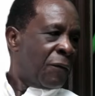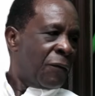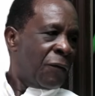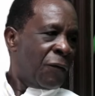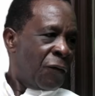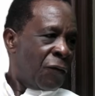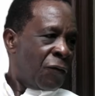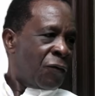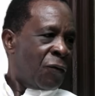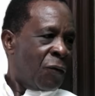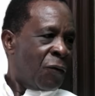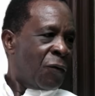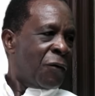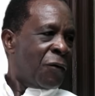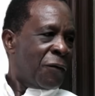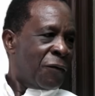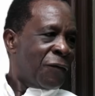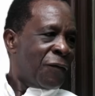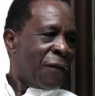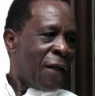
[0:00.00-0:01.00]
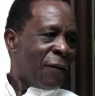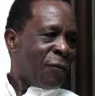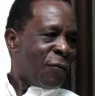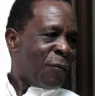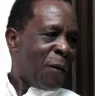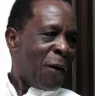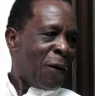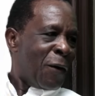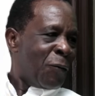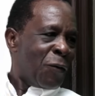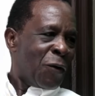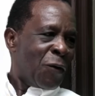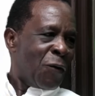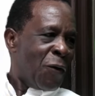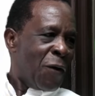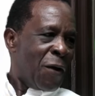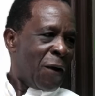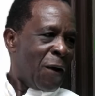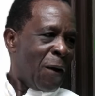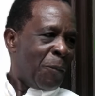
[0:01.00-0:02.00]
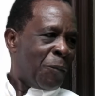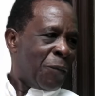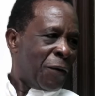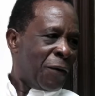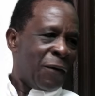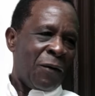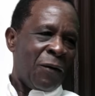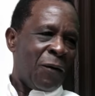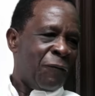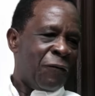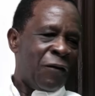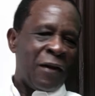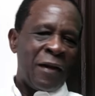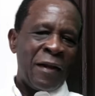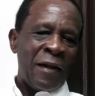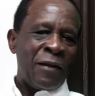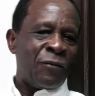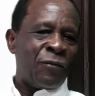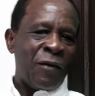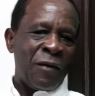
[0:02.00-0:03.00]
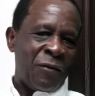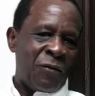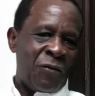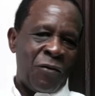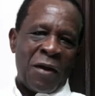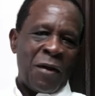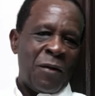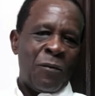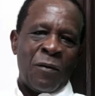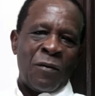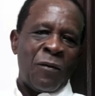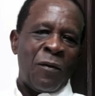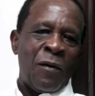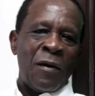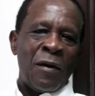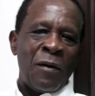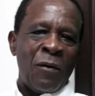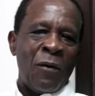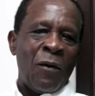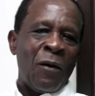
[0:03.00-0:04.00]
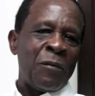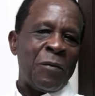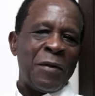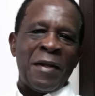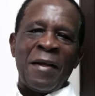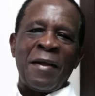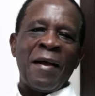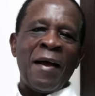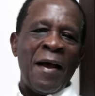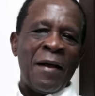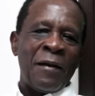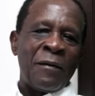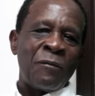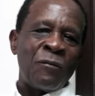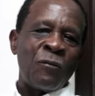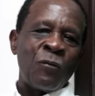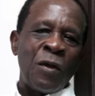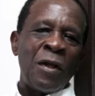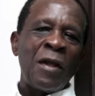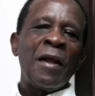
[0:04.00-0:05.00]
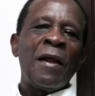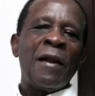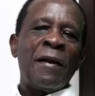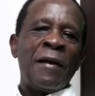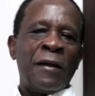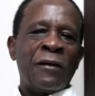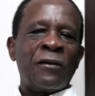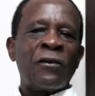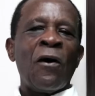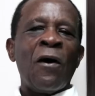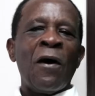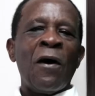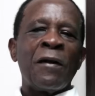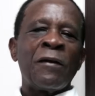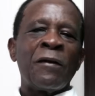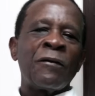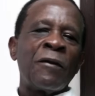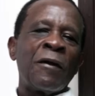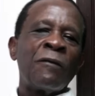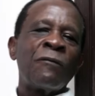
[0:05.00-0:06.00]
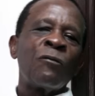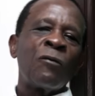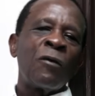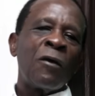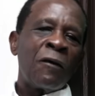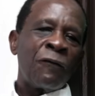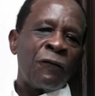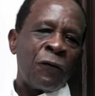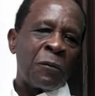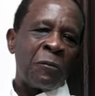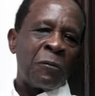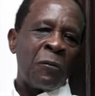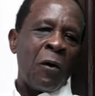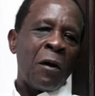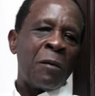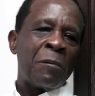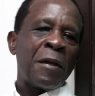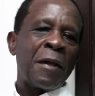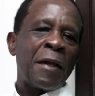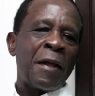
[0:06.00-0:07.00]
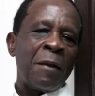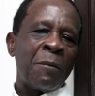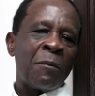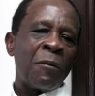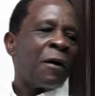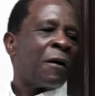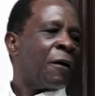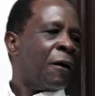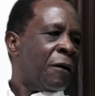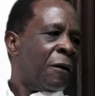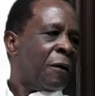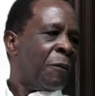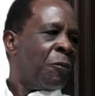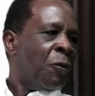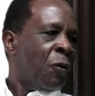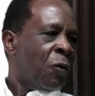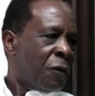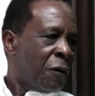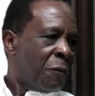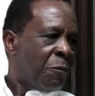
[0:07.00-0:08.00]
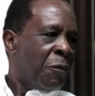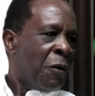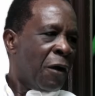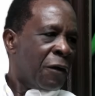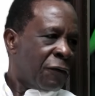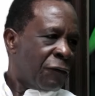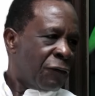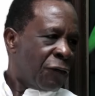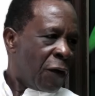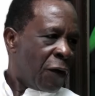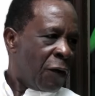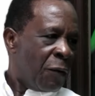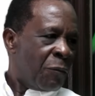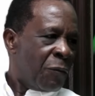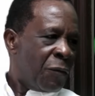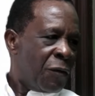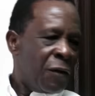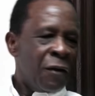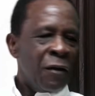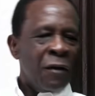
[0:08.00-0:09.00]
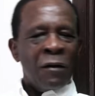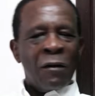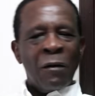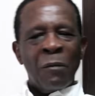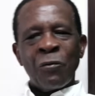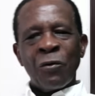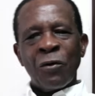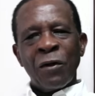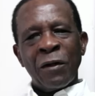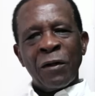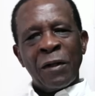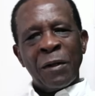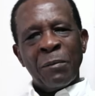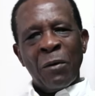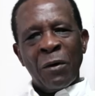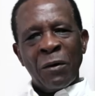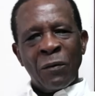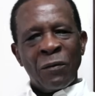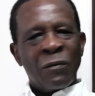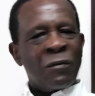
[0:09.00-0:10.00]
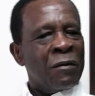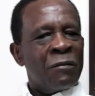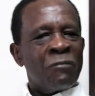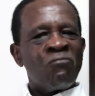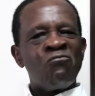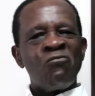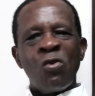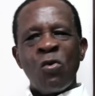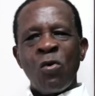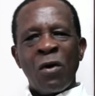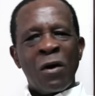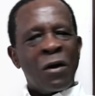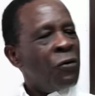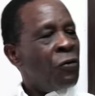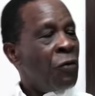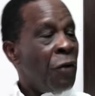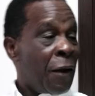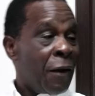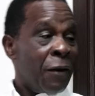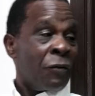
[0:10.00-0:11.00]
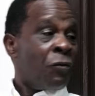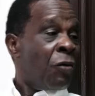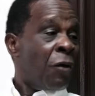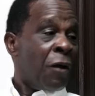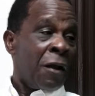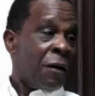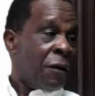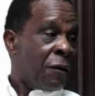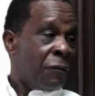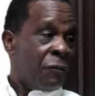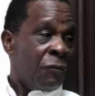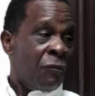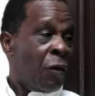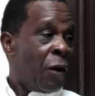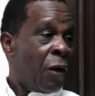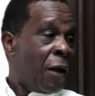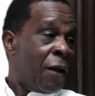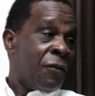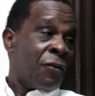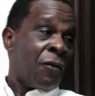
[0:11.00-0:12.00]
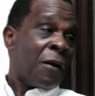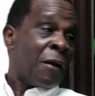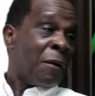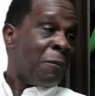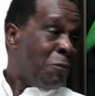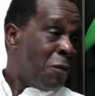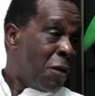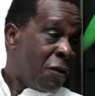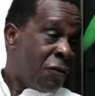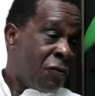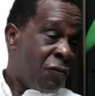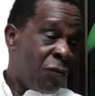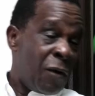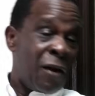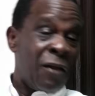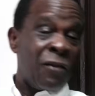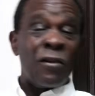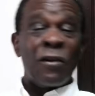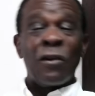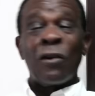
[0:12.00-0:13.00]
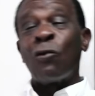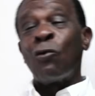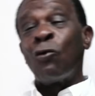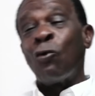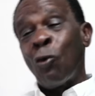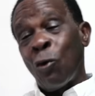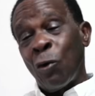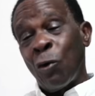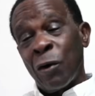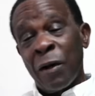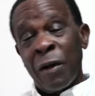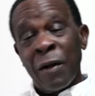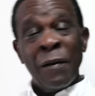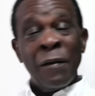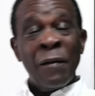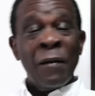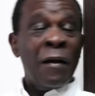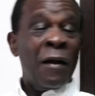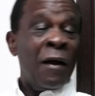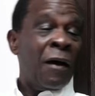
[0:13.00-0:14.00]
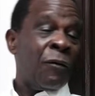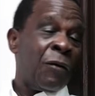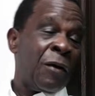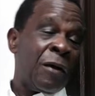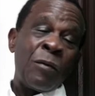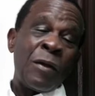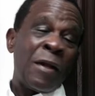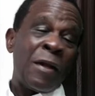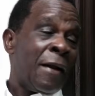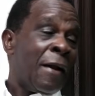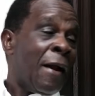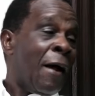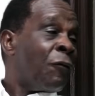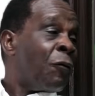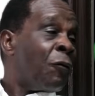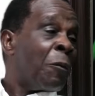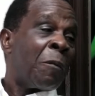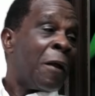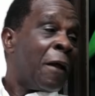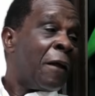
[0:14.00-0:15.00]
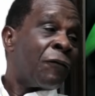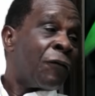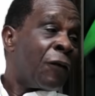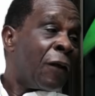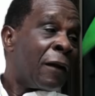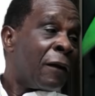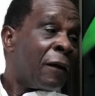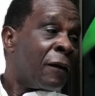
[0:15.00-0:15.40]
So that's why we growing up in our village. Cricket was all we had. We later on then football became an important part of the community, but it was more cricket. Whether it's on the beach, whether it's in the road, we didn't have a playing field.